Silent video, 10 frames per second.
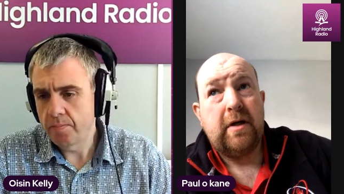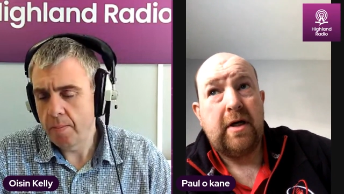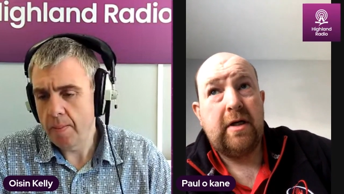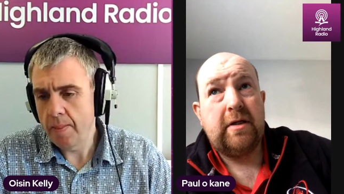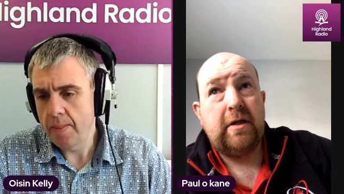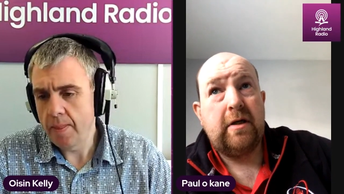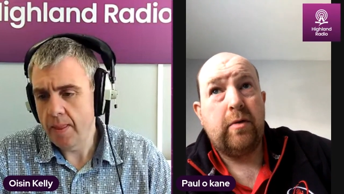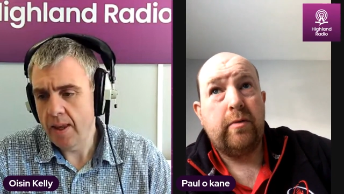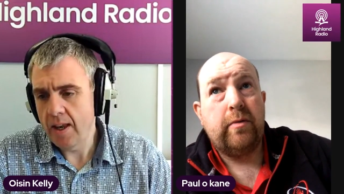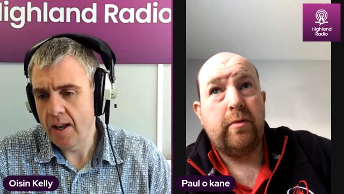Speaker 1: End of year
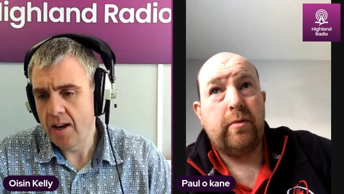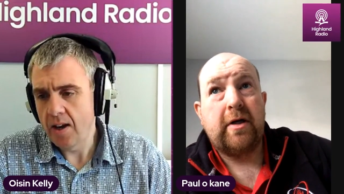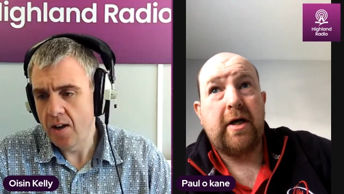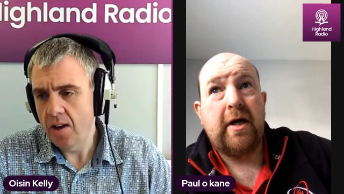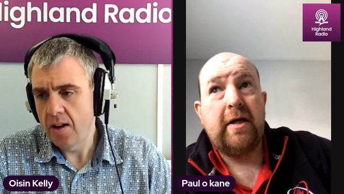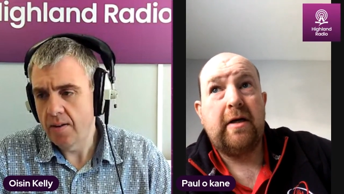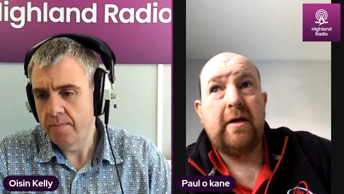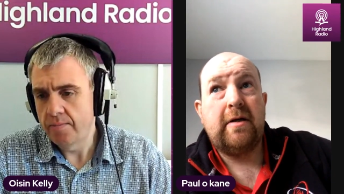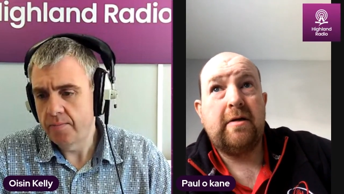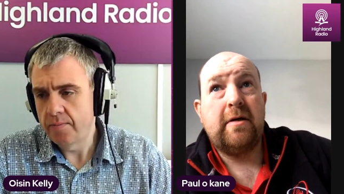one with Letterkenny,
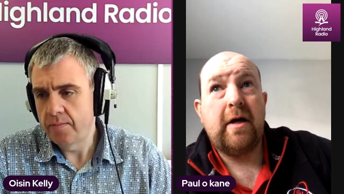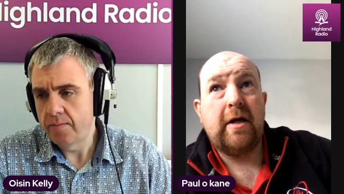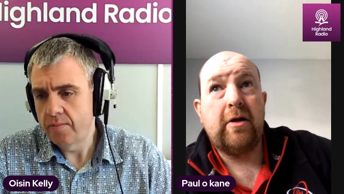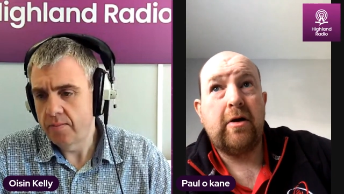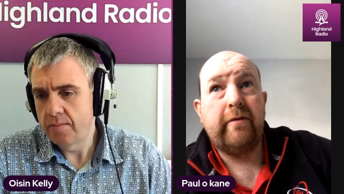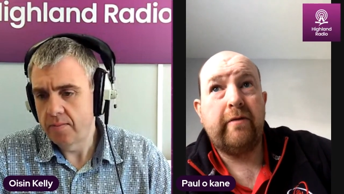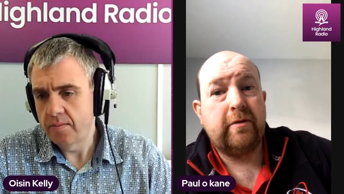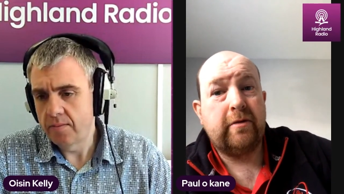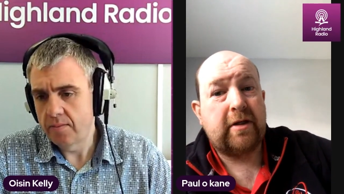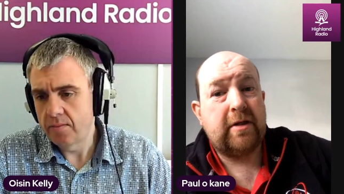a lot of it
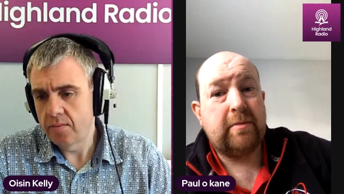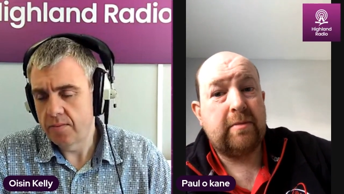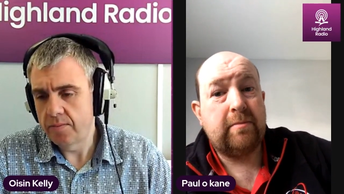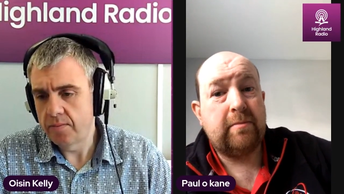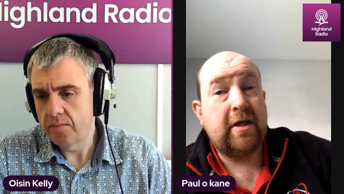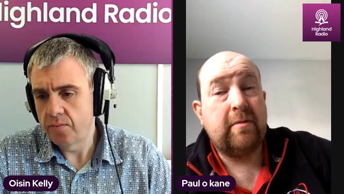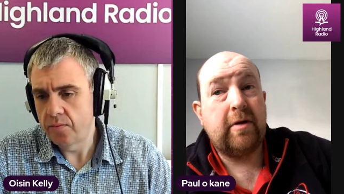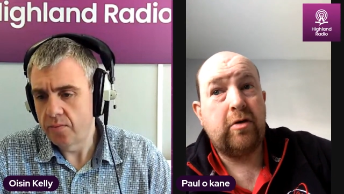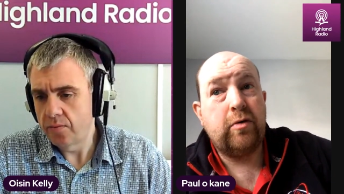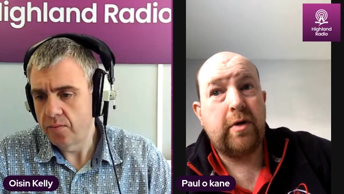will dictate, be
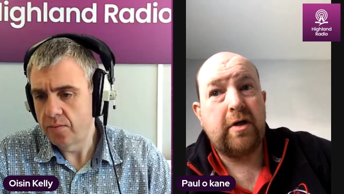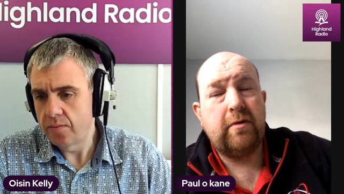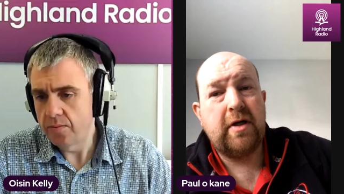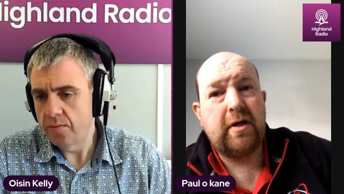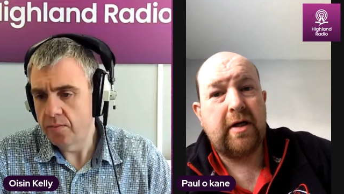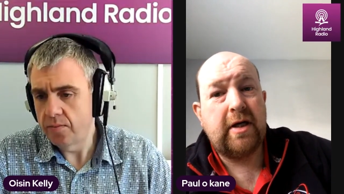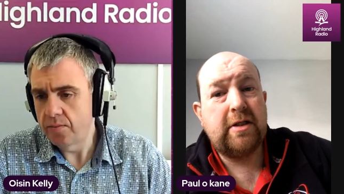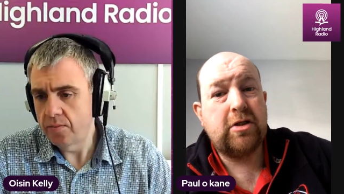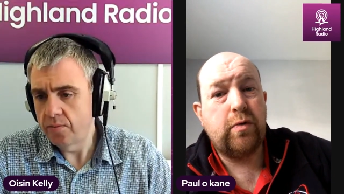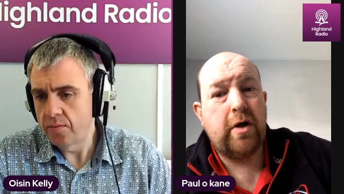dictated by who we can
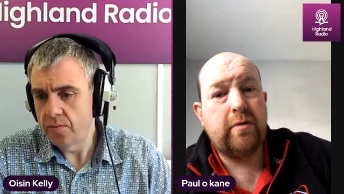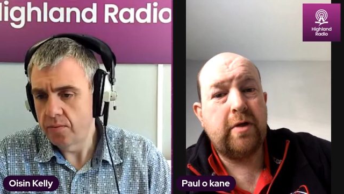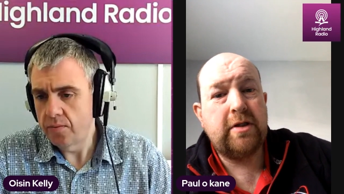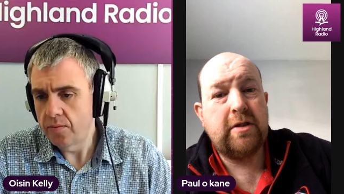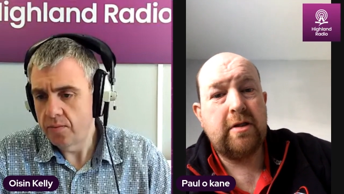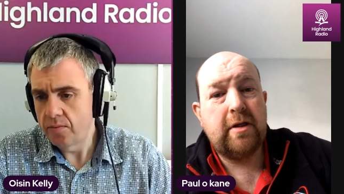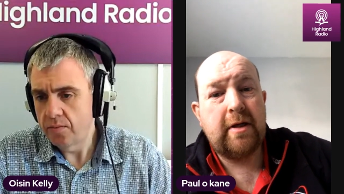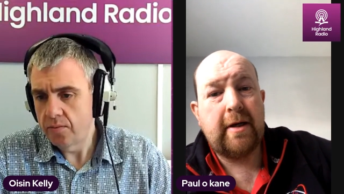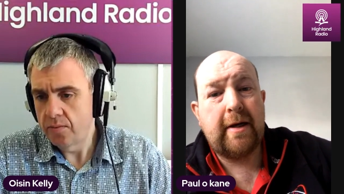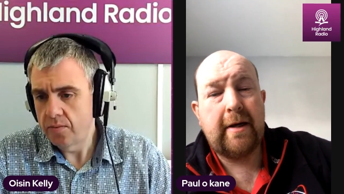re-engage squad-wise.
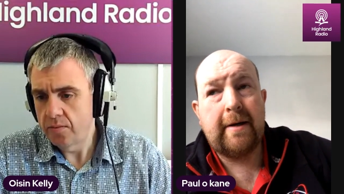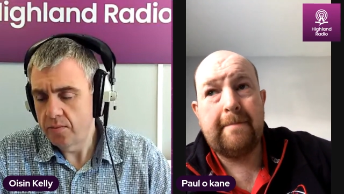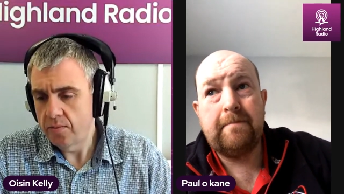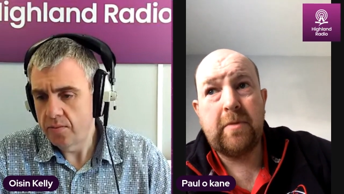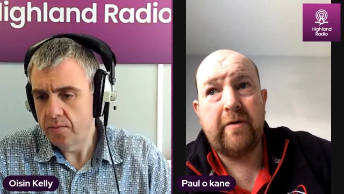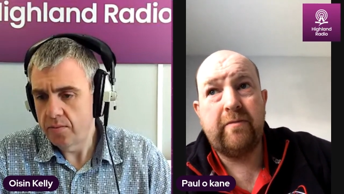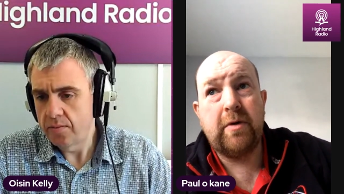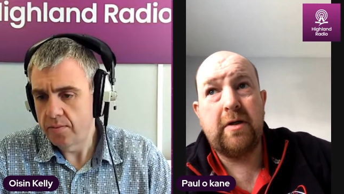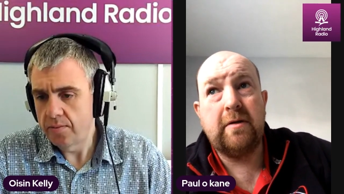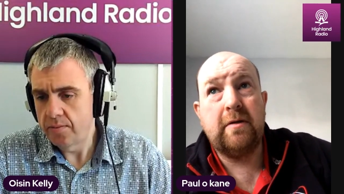Uh, I've
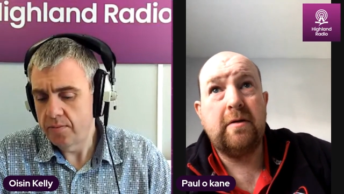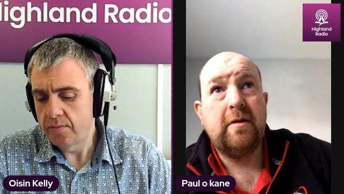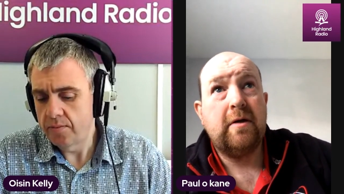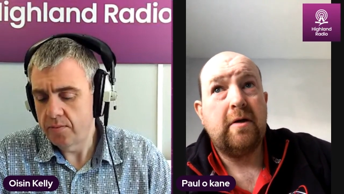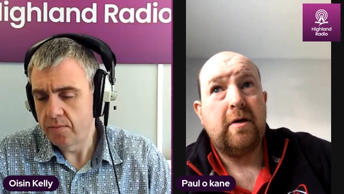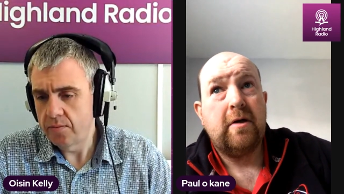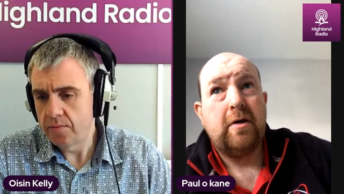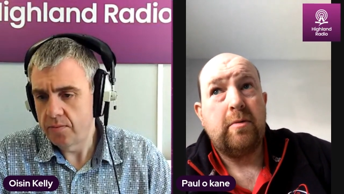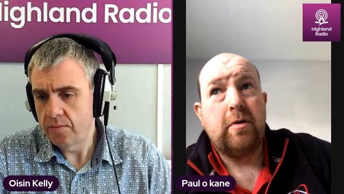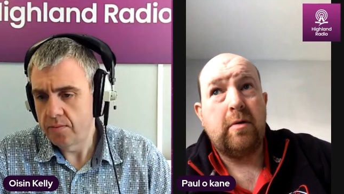been
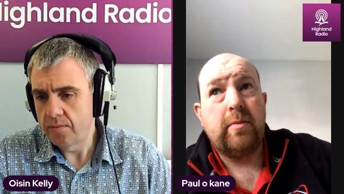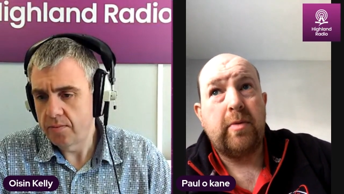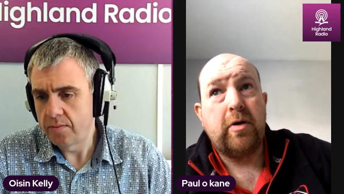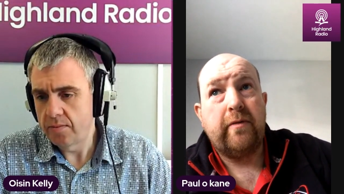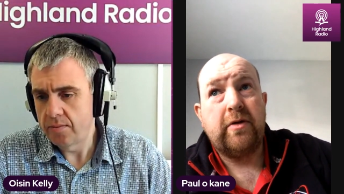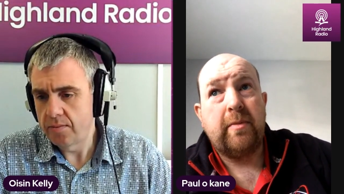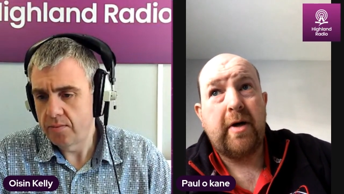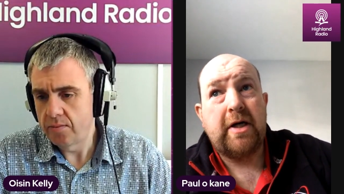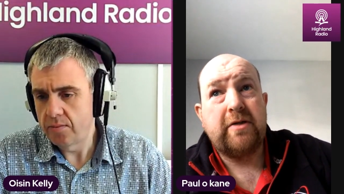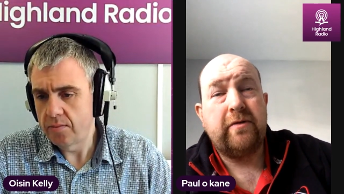probably over the
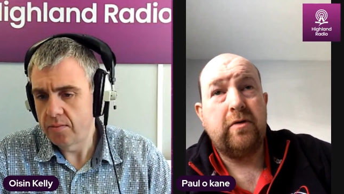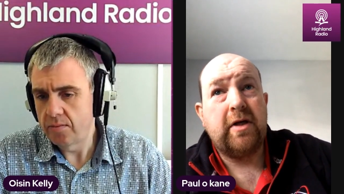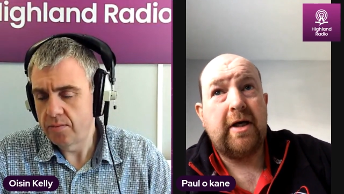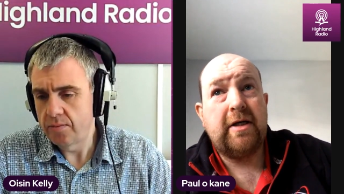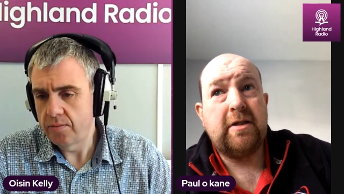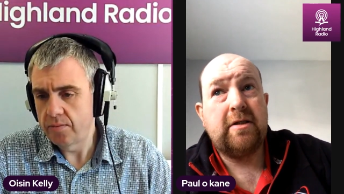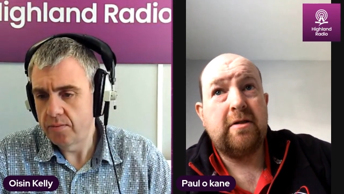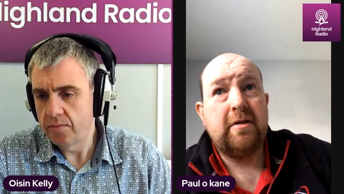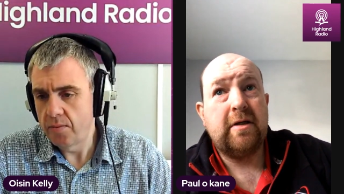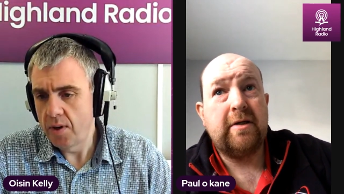past few days.
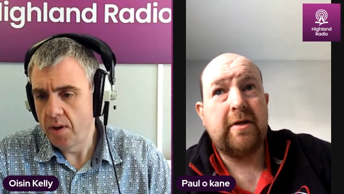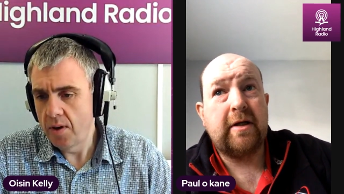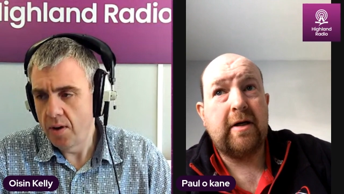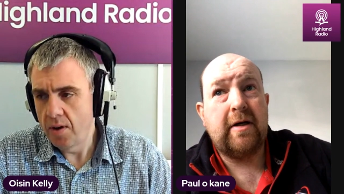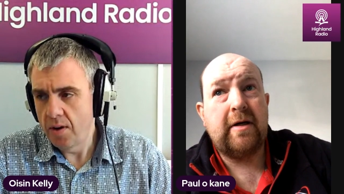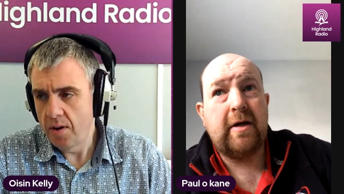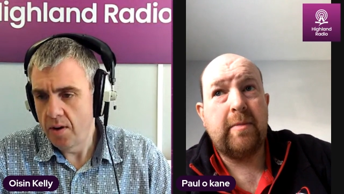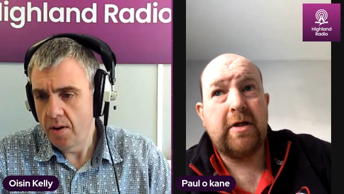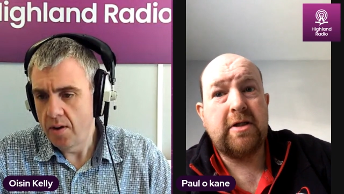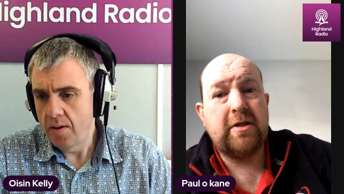I think uh, I
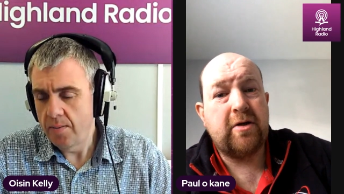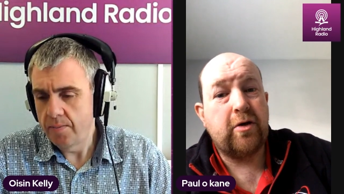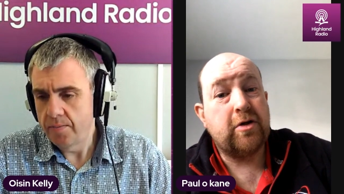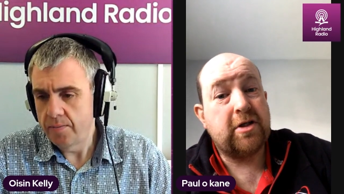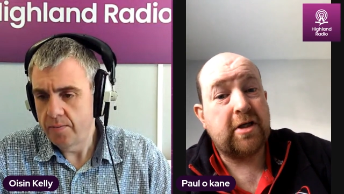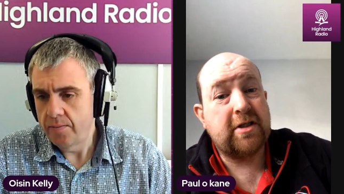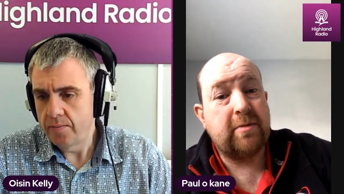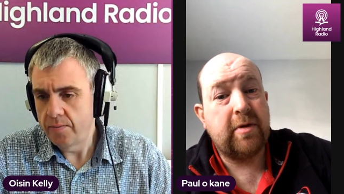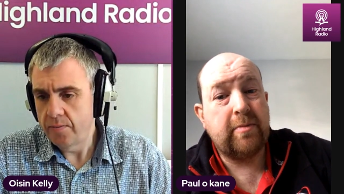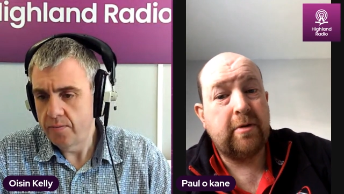messaged around 60
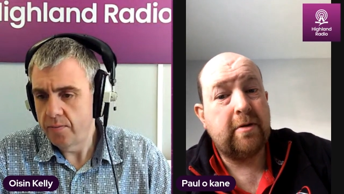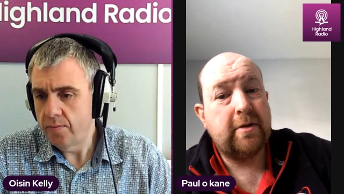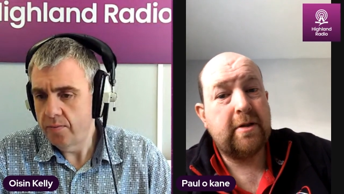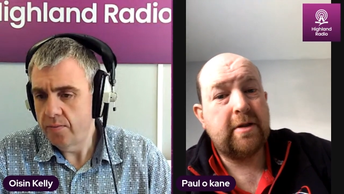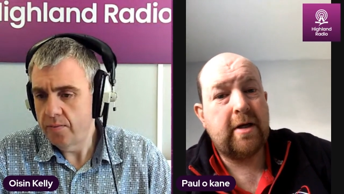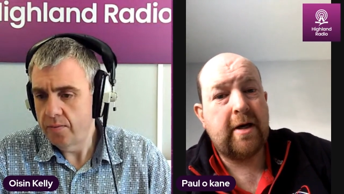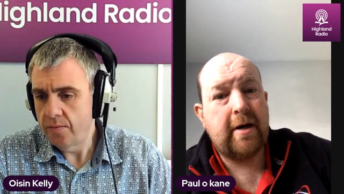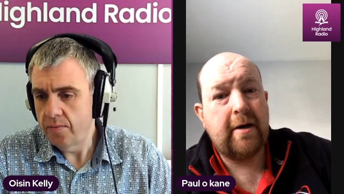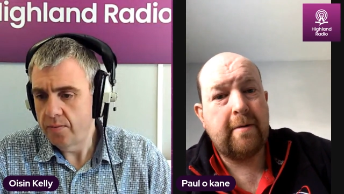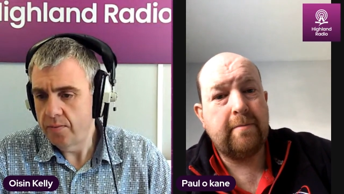people
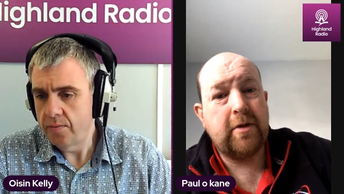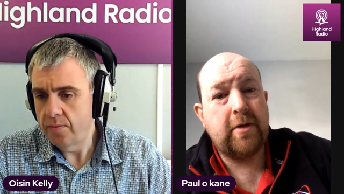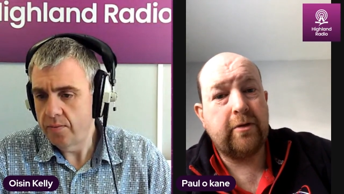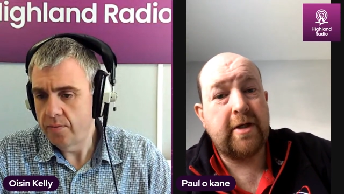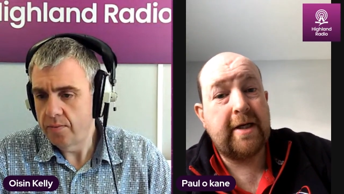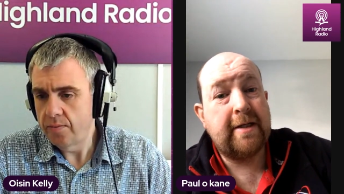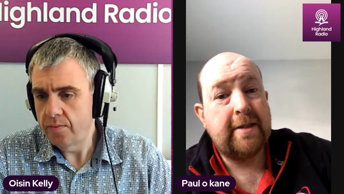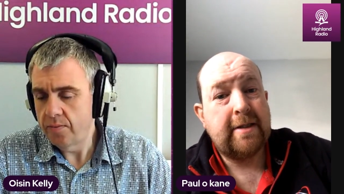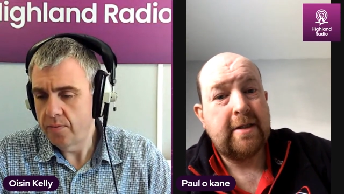um, the other day.